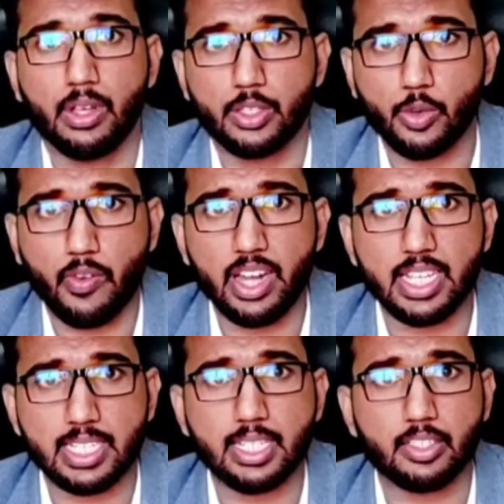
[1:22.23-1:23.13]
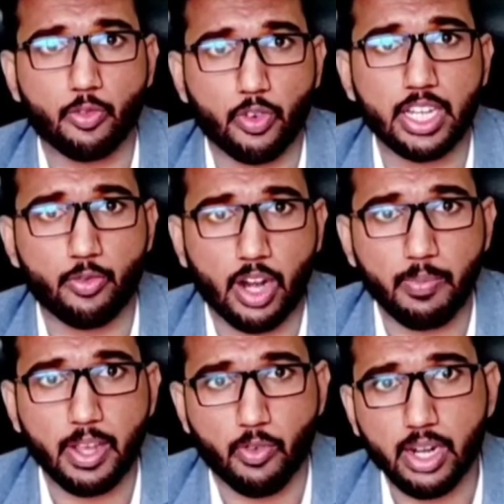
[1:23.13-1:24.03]
So we will discuss it
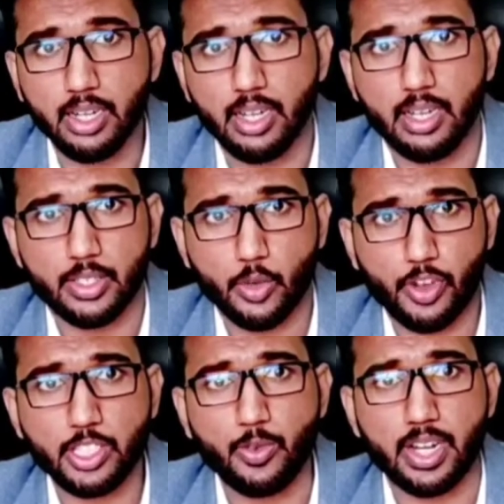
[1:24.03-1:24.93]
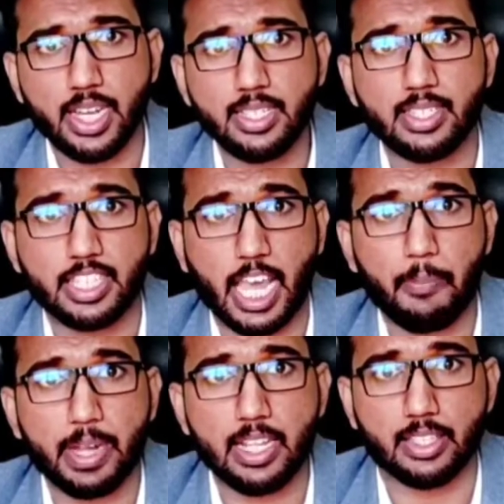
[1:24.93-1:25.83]
one by one. So first one is
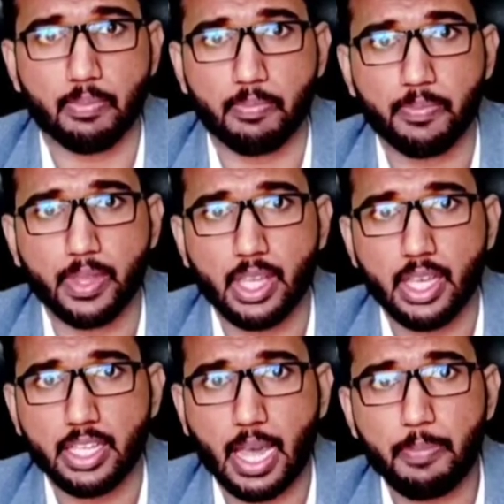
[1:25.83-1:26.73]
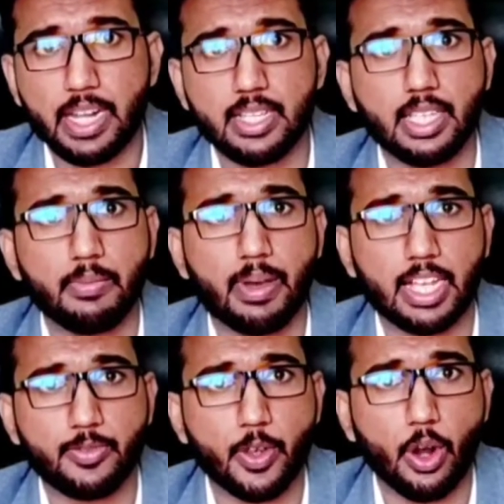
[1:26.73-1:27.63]
capitalism. Capitalism,
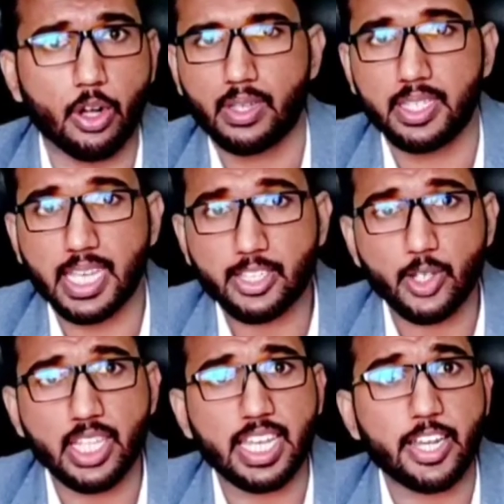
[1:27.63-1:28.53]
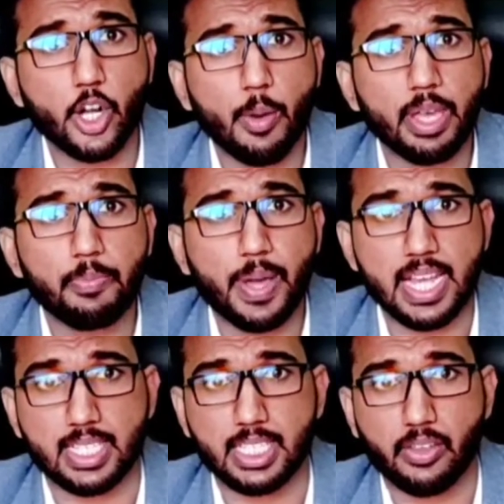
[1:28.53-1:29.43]
as we all know, is actually the economic
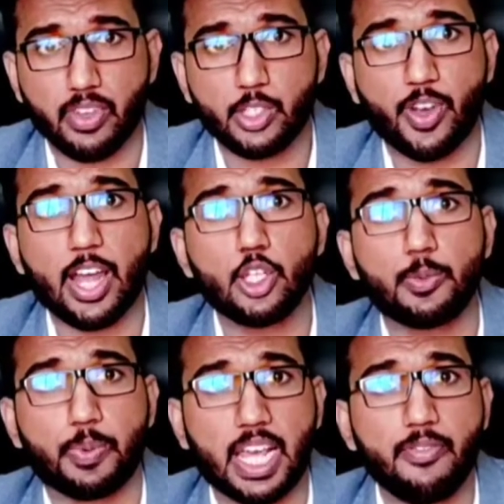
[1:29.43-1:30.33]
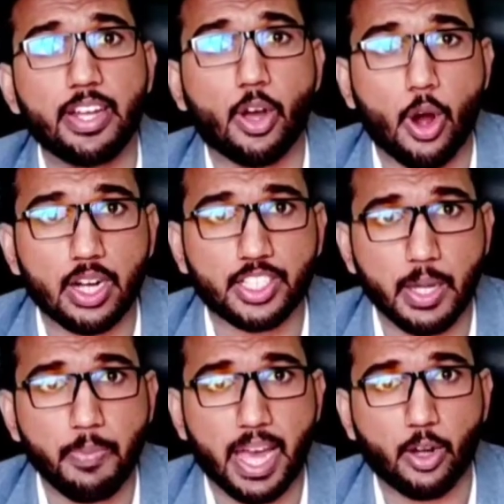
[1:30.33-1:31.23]
base which values private
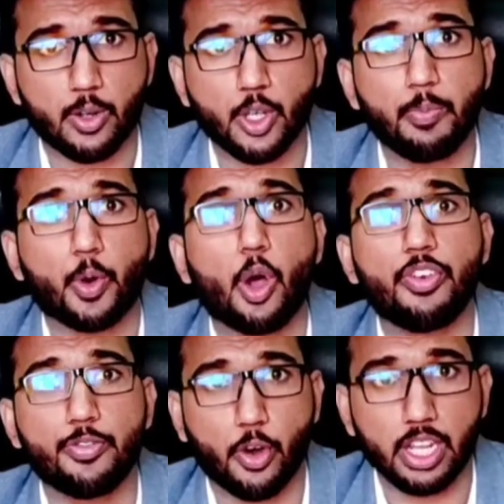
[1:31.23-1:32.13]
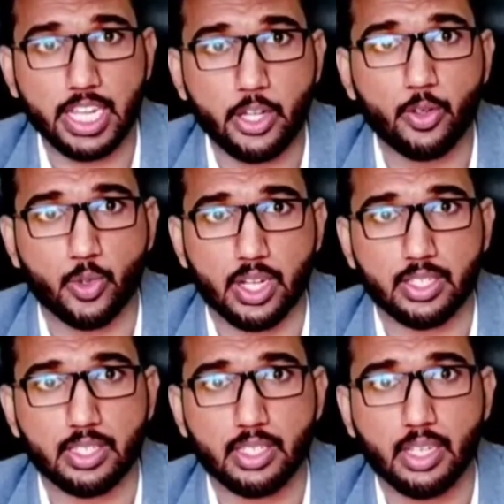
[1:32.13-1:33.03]
ownership and also profit for
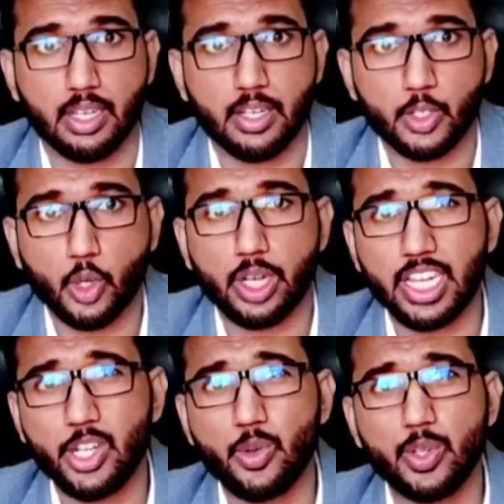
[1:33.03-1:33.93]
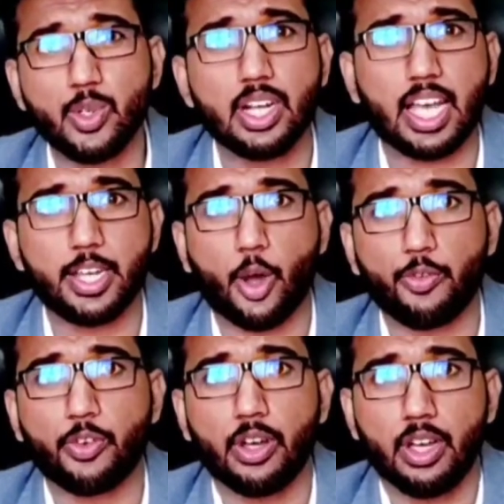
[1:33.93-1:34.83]
individuals. So individual kind
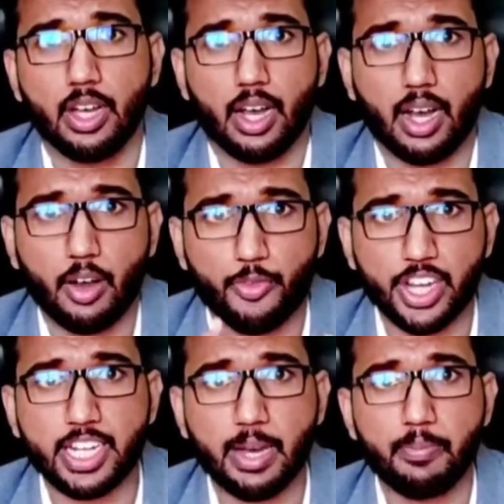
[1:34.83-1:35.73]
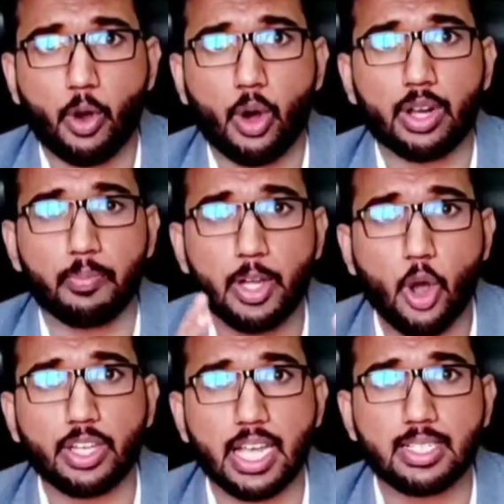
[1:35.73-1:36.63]
of freedom or
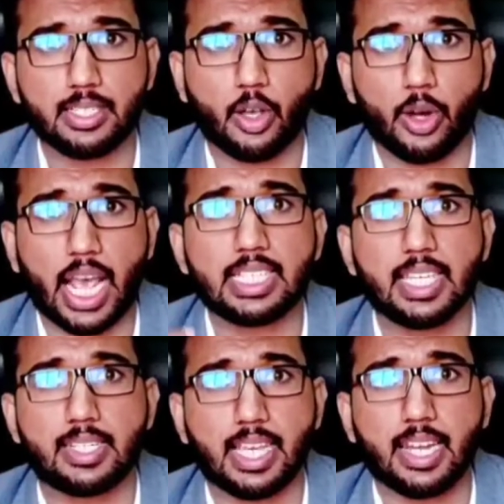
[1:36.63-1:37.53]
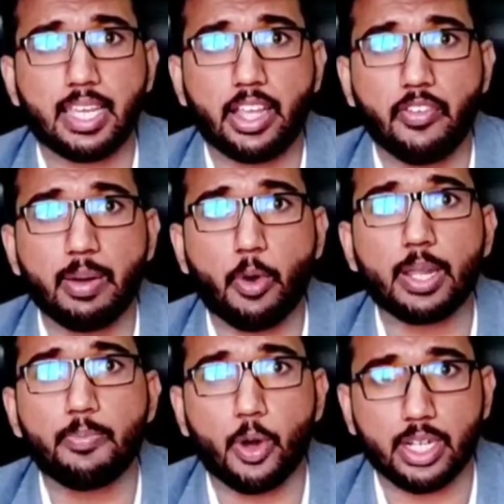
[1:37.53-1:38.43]
belongings or assets are given
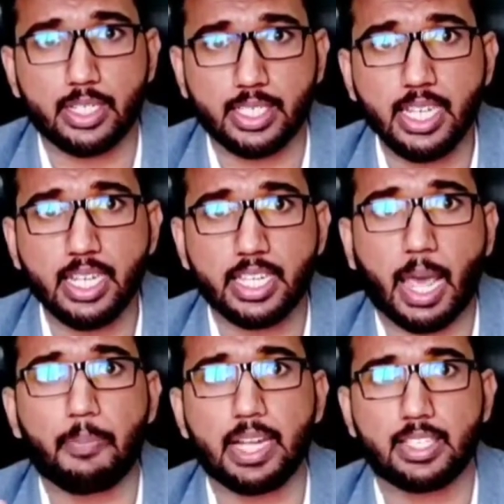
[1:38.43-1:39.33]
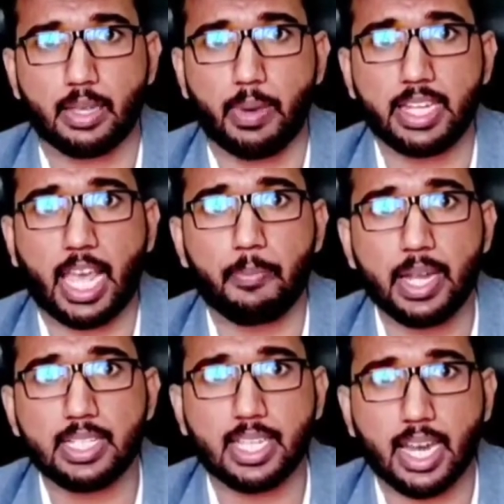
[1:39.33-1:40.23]
more importance in capitalism, and
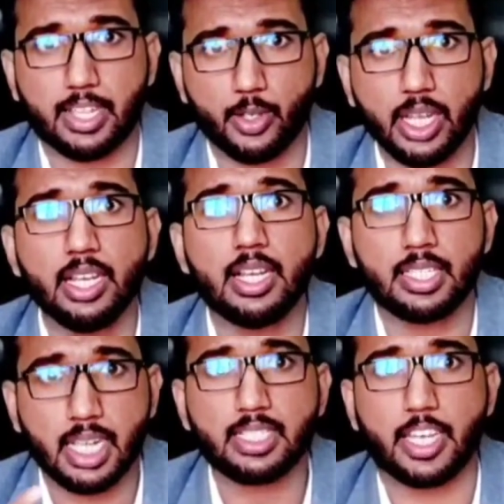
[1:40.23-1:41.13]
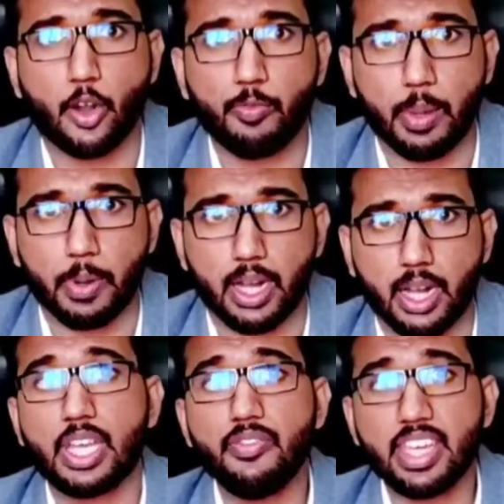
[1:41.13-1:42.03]
capitalists are actually such kind of people.
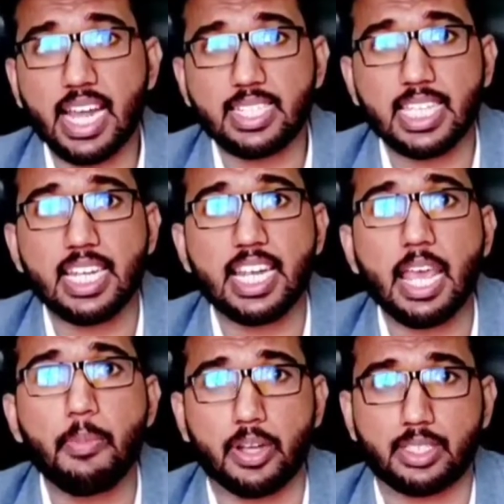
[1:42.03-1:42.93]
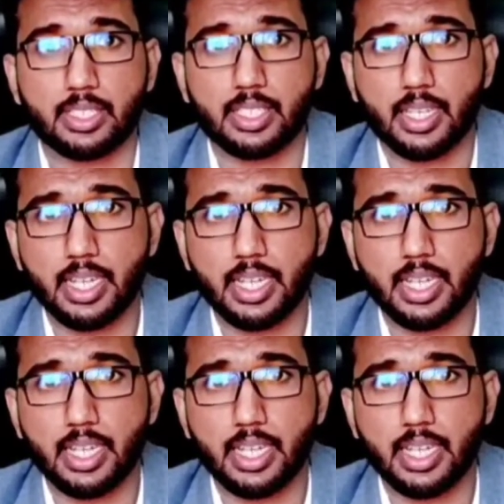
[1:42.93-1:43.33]
Then we can see laborers.